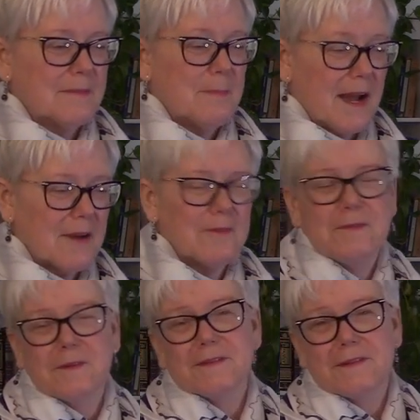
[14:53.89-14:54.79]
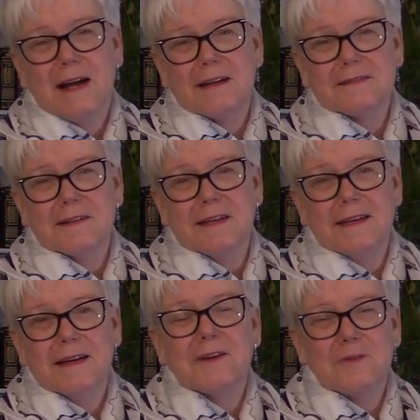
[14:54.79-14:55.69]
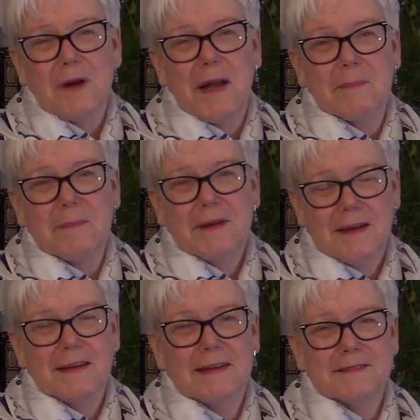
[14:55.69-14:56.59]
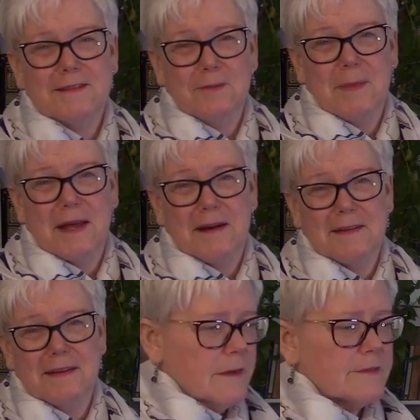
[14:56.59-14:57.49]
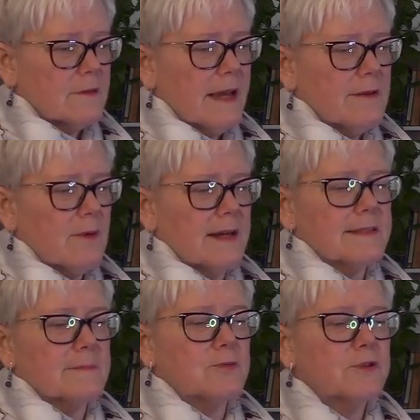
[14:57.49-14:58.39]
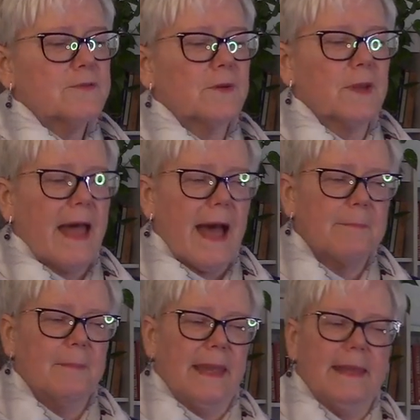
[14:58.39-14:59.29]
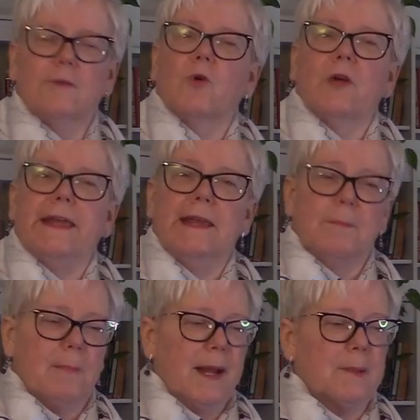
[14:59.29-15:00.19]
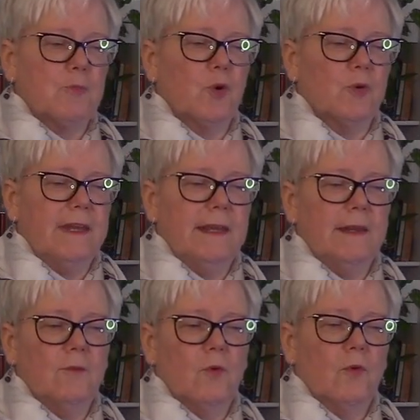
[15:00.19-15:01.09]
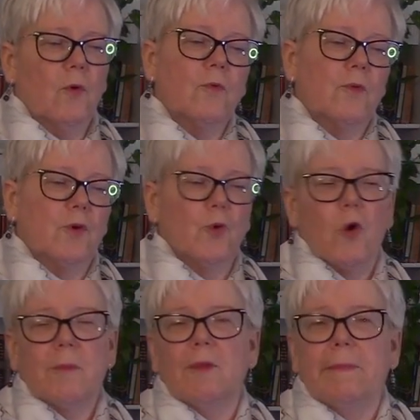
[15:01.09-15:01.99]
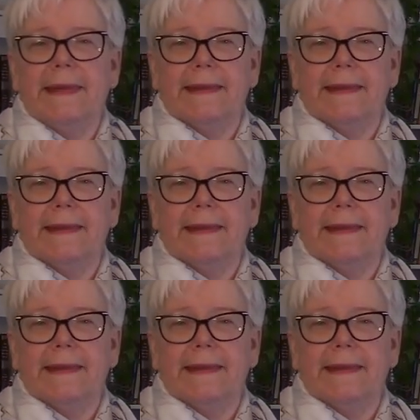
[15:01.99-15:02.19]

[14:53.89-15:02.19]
Biofuels are actually a crime against humanity. So likewise, the push for lab meat or eating bug protein over normal meat